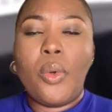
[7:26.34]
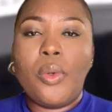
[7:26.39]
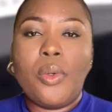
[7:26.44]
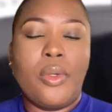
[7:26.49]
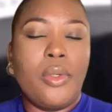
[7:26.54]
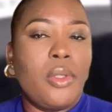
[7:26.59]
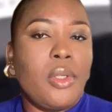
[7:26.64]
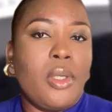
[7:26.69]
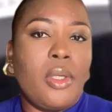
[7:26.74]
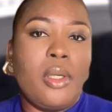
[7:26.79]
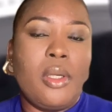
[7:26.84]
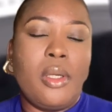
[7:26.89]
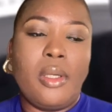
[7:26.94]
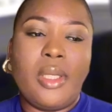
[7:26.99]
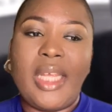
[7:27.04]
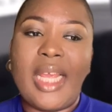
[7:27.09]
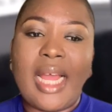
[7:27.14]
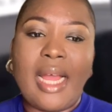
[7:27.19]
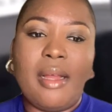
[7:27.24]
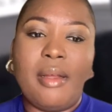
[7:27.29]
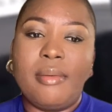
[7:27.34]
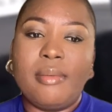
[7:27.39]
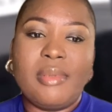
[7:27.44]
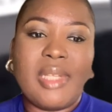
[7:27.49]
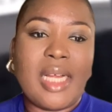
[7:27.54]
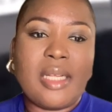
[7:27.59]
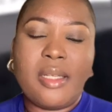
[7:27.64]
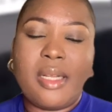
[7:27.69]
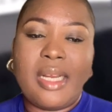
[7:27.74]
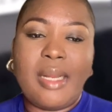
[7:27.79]
who is a mathematician
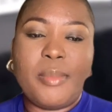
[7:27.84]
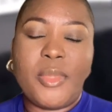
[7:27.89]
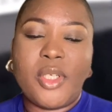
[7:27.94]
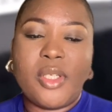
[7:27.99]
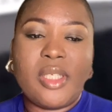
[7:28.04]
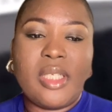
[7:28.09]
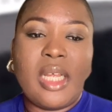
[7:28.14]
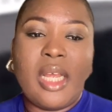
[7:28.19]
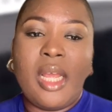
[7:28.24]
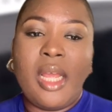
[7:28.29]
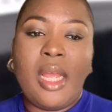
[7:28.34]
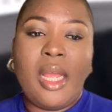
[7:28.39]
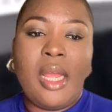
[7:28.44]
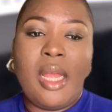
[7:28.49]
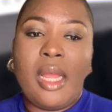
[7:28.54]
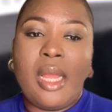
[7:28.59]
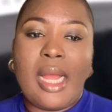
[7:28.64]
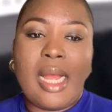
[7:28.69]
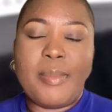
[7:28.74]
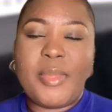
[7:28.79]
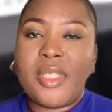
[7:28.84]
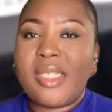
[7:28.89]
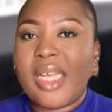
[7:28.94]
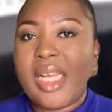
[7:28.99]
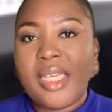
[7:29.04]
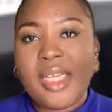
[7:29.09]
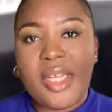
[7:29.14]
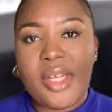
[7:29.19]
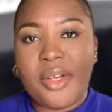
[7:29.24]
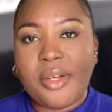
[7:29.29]
too, obviously has passed this
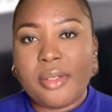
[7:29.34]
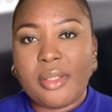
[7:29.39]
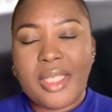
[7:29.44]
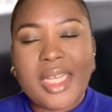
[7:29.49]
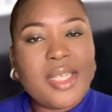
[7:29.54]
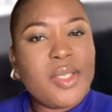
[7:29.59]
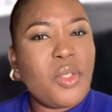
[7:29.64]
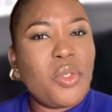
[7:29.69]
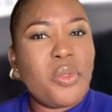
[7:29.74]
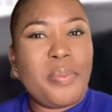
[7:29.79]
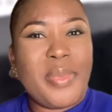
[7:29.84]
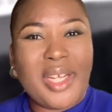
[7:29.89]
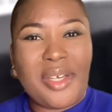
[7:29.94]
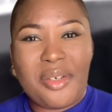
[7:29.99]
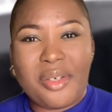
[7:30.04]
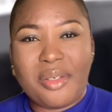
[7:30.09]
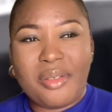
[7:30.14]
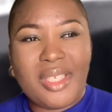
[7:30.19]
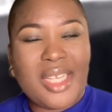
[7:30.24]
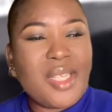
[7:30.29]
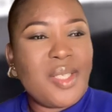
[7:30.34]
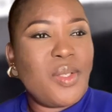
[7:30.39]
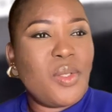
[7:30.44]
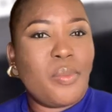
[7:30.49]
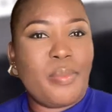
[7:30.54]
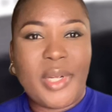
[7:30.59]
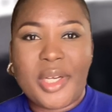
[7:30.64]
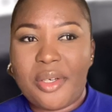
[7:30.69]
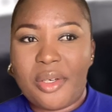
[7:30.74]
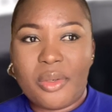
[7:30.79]
down to her. And this girl
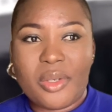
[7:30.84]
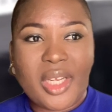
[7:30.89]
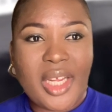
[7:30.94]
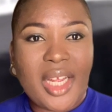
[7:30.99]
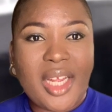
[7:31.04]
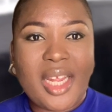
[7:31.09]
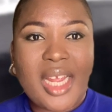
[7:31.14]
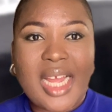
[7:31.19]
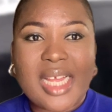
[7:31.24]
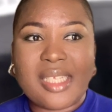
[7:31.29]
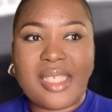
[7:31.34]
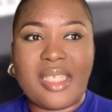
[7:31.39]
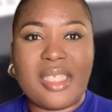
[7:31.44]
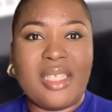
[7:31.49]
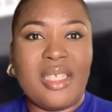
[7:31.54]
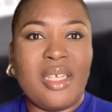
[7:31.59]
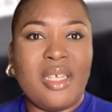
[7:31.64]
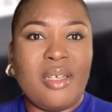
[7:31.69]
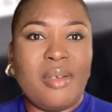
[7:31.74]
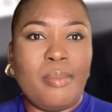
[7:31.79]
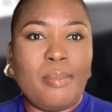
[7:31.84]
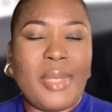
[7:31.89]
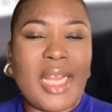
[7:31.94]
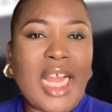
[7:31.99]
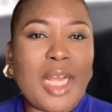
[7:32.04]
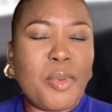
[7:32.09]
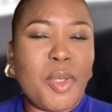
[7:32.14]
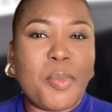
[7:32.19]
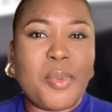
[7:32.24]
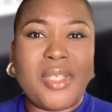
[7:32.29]
is doing phenomenally well.
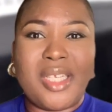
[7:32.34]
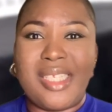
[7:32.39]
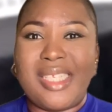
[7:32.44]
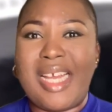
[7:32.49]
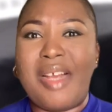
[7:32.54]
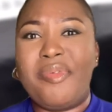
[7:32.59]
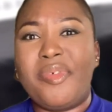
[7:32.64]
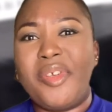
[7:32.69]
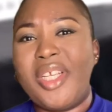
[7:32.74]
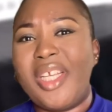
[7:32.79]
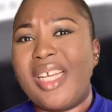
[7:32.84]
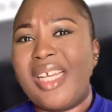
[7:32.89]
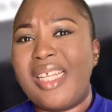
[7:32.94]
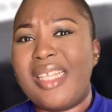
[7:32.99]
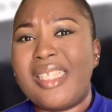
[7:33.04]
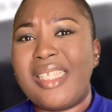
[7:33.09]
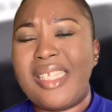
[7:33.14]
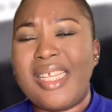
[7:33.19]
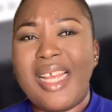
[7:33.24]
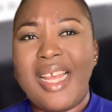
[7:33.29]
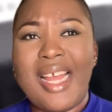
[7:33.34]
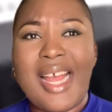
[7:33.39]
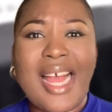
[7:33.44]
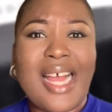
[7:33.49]
So it's just incredible to